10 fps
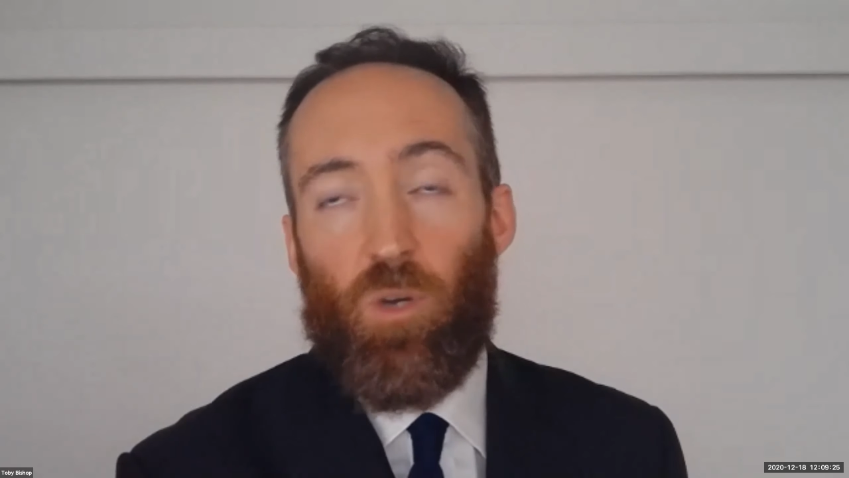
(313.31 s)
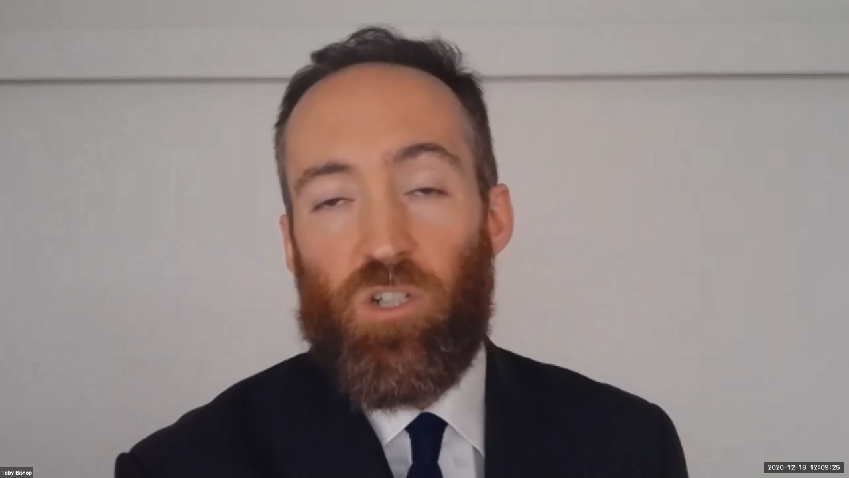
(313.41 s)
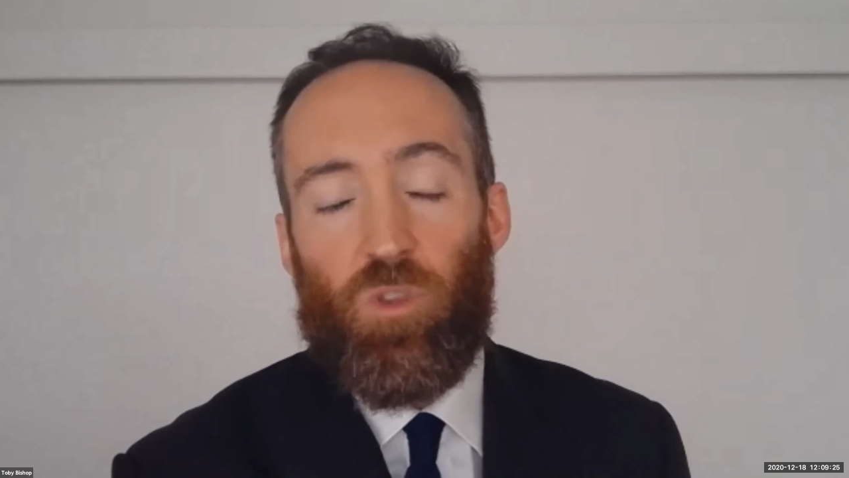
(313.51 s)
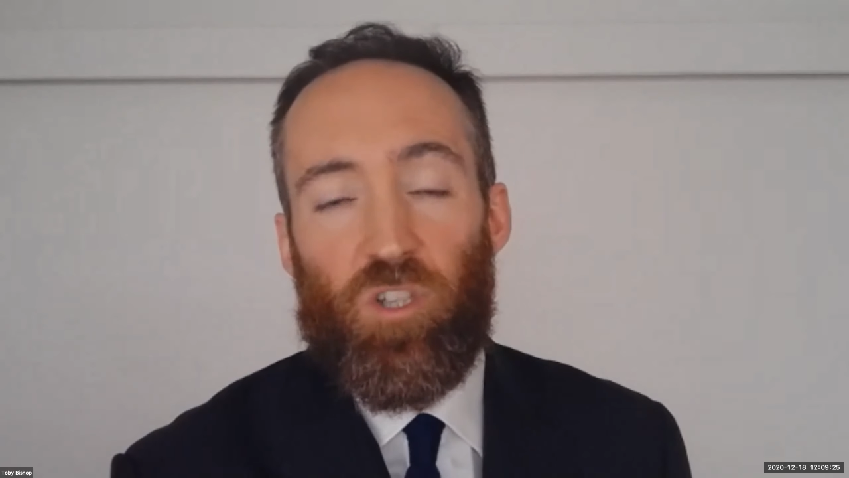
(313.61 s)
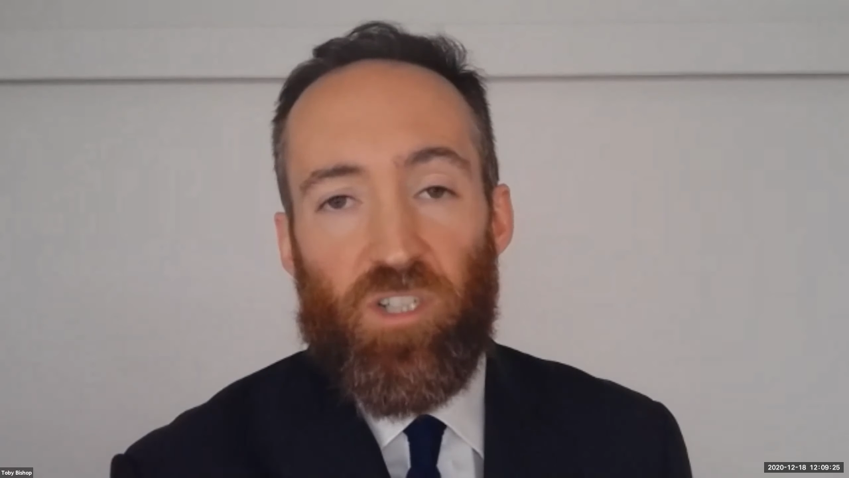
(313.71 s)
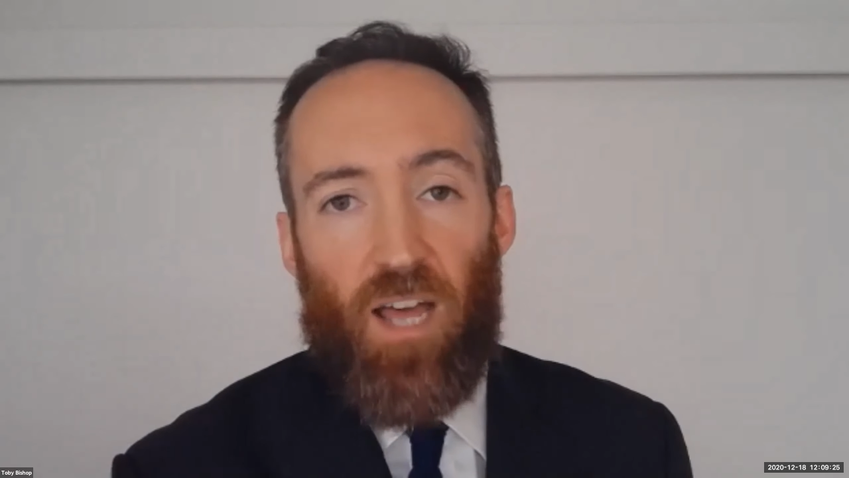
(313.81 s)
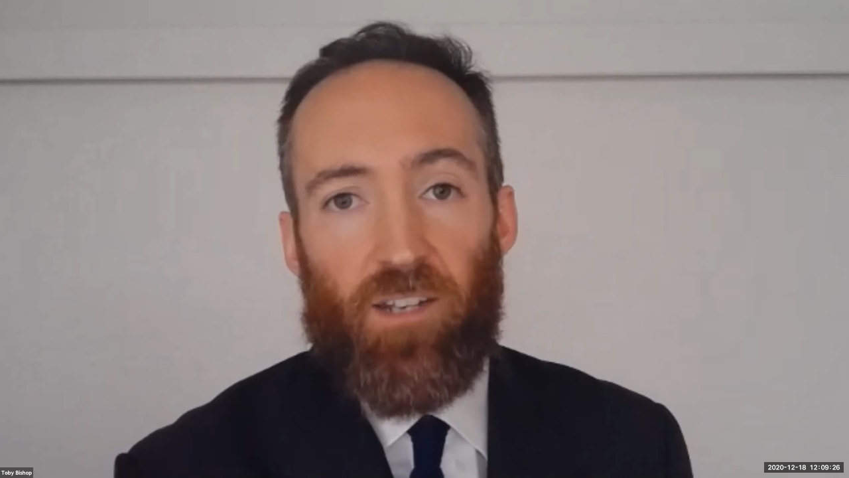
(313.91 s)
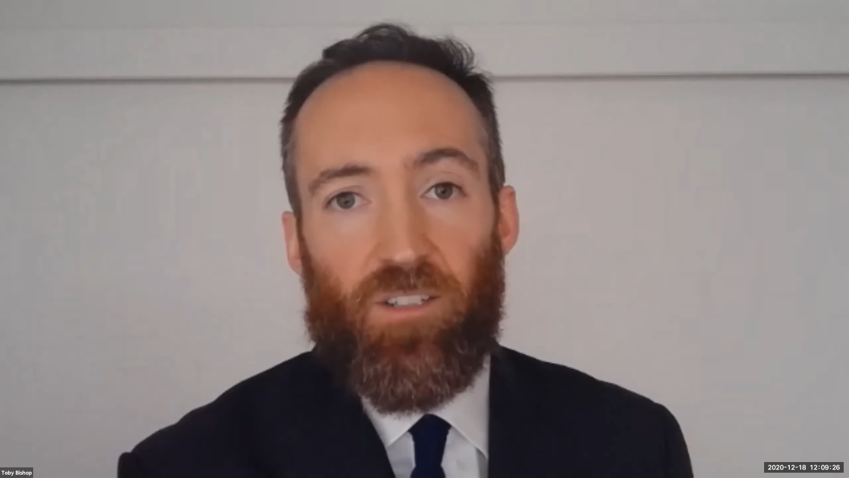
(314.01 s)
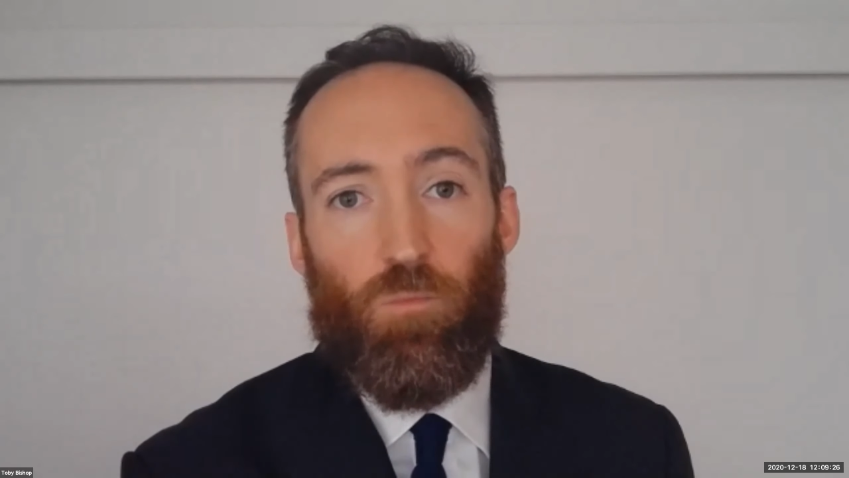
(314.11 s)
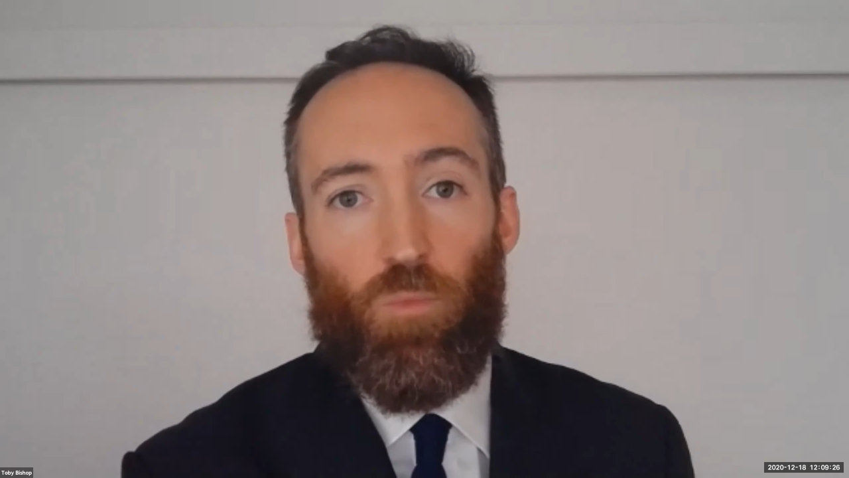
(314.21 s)
the person with the
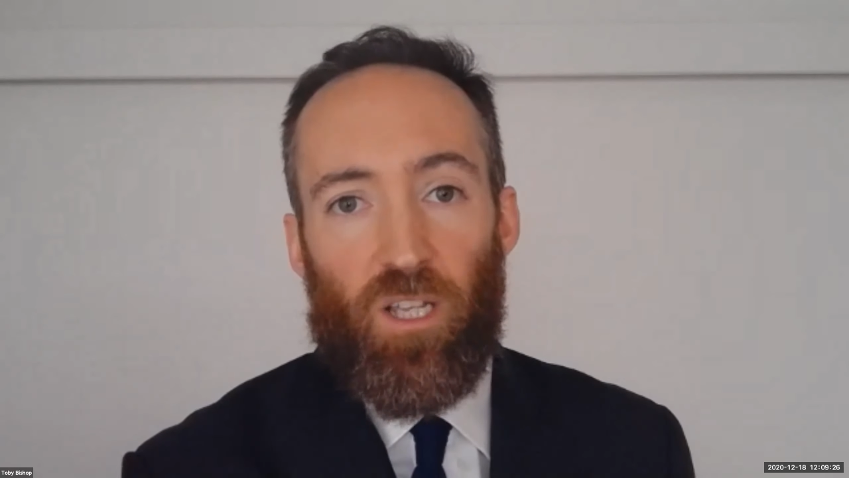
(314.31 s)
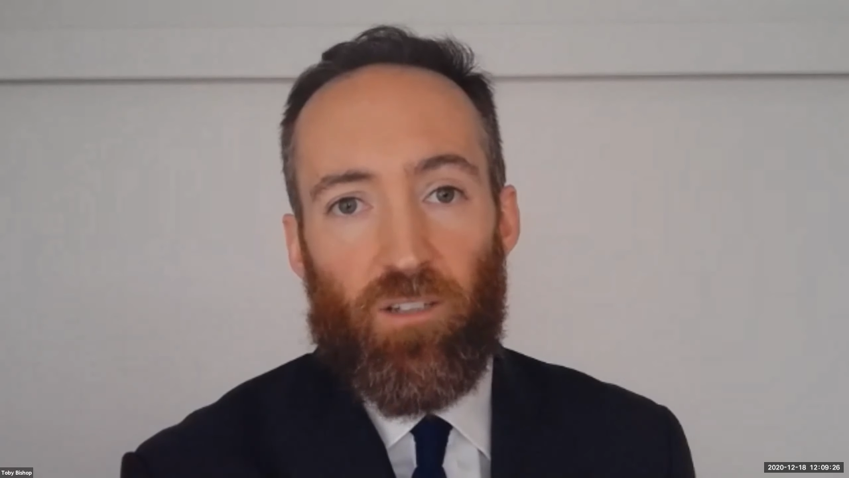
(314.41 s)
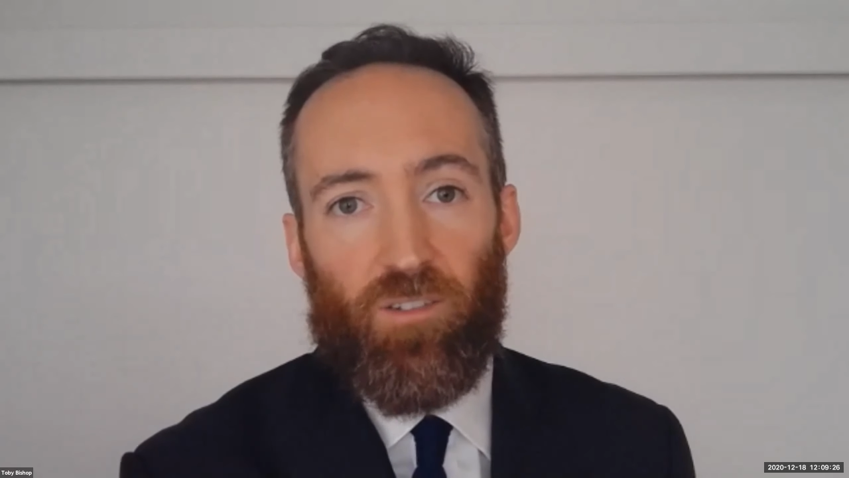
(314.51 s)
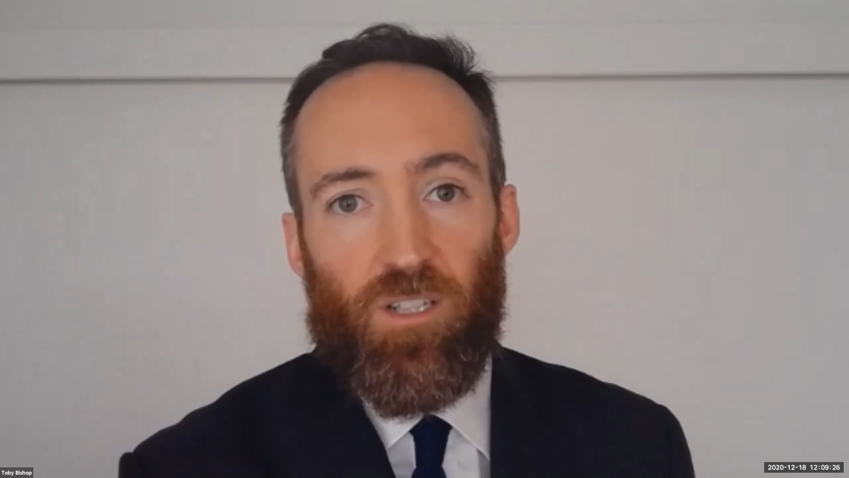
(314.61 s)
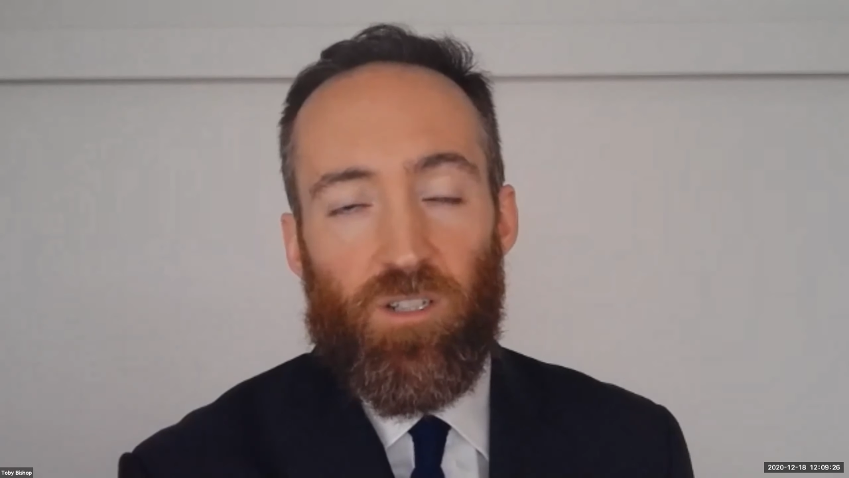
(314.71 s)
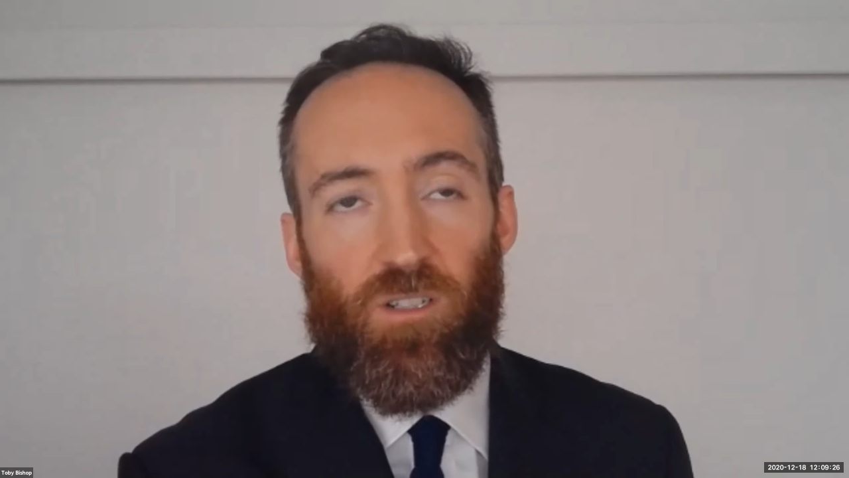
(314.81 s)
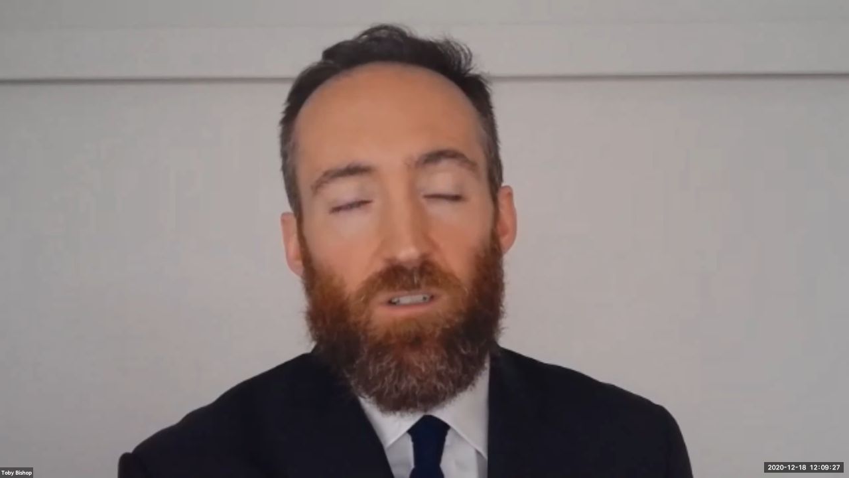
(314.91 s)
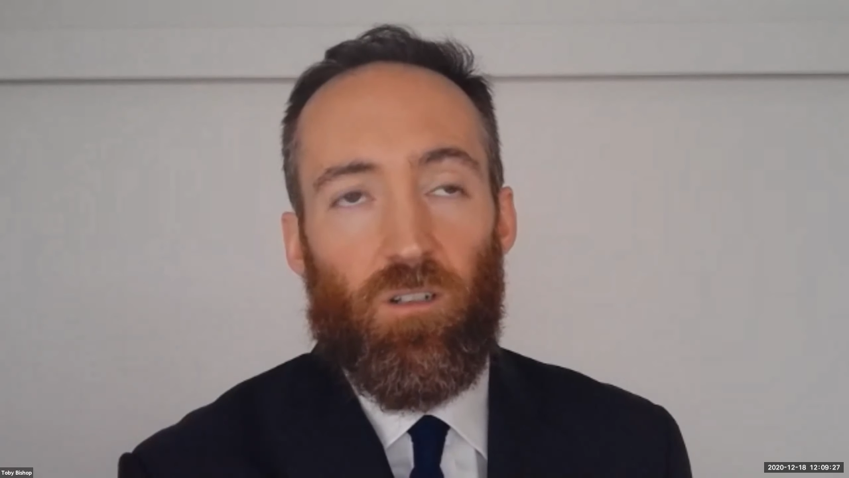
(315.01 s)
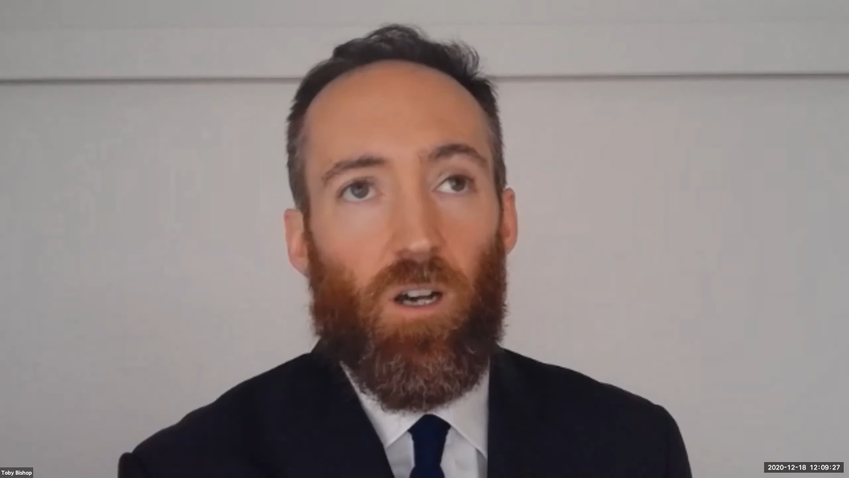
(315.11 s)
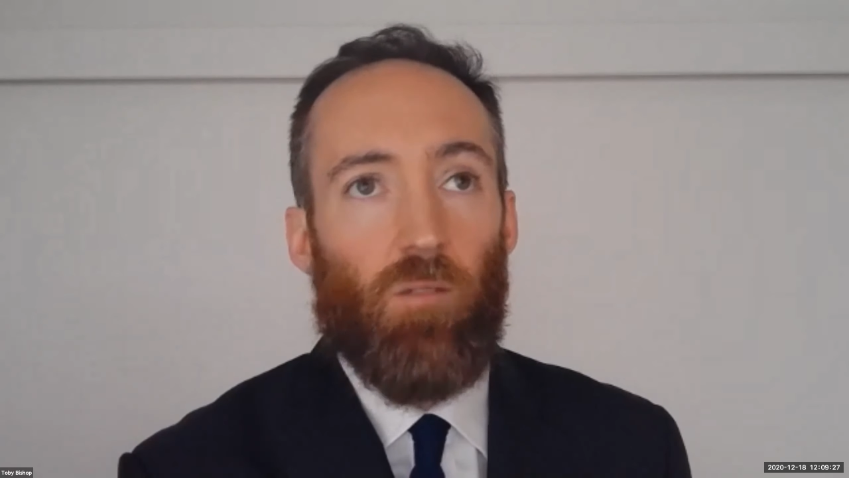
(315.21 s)
standing to bring
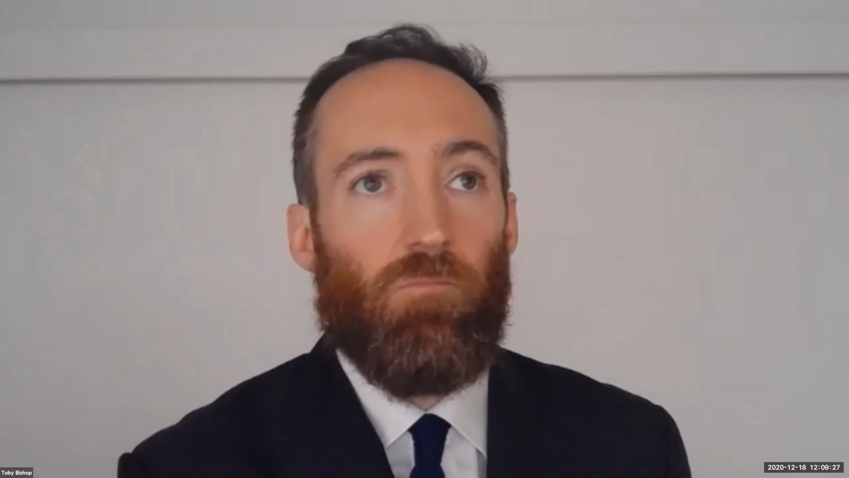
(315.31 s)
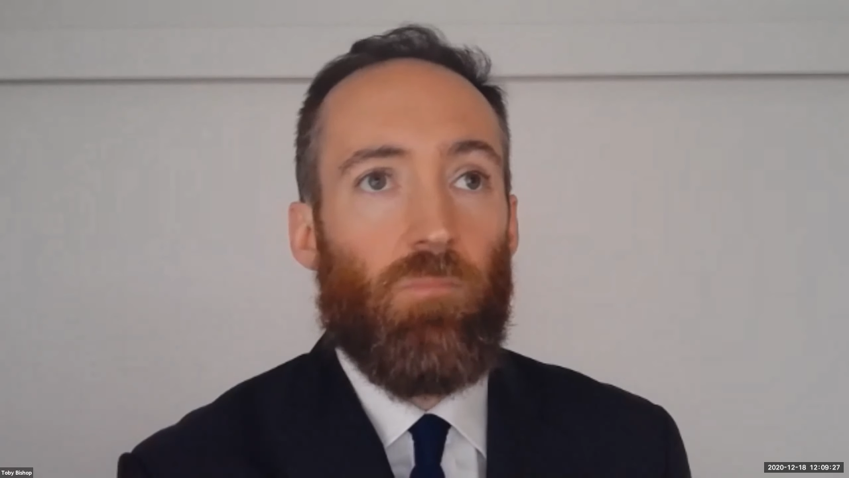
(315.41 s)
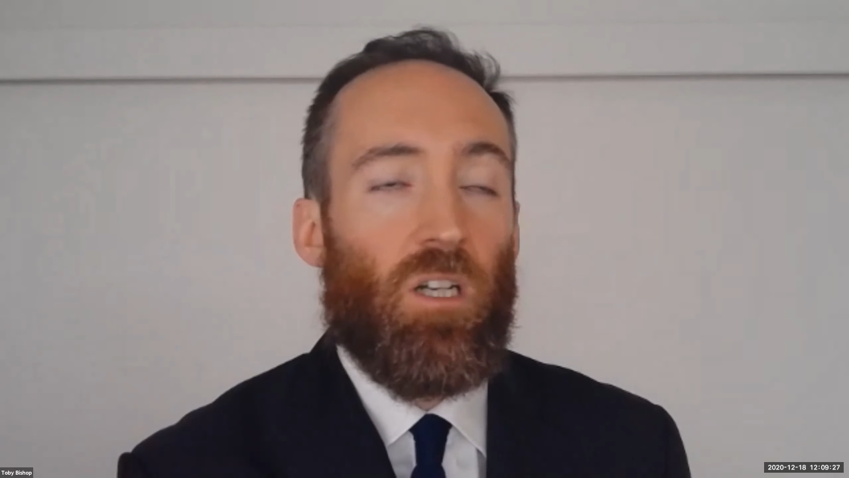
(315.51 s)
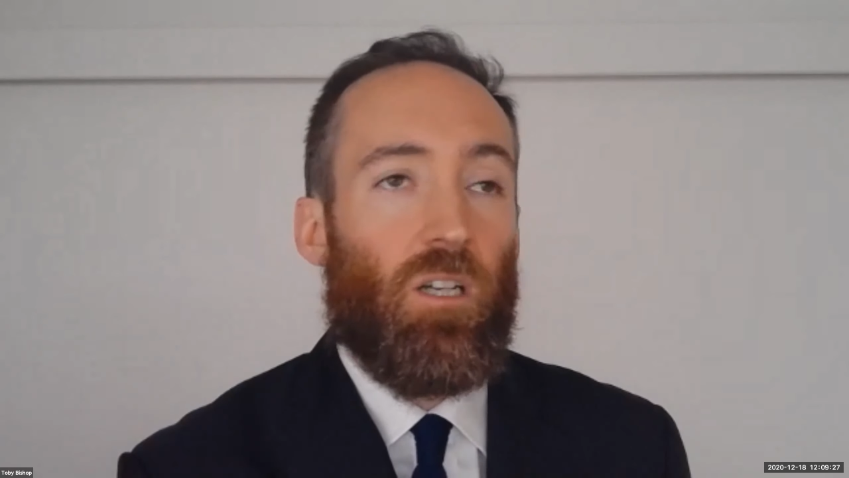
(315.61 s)
this, um,